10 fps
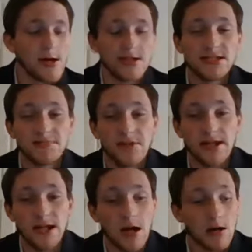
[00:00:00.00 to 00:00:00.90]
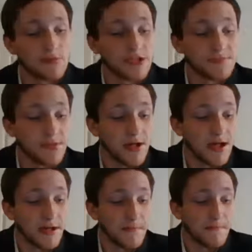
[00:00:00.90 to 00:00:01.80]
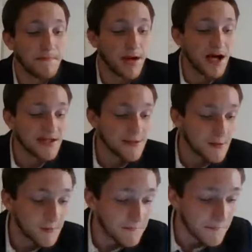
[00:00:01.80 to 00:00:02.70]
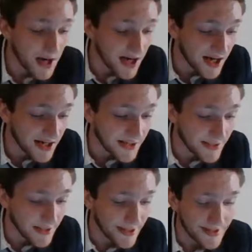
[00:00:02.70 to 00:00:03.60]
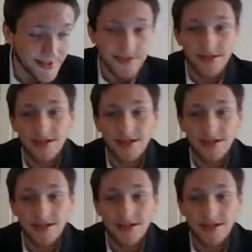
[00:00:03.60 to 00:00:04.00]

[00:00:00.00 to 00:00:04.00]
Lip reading: else to play Kyle Reese but Michael Biehn?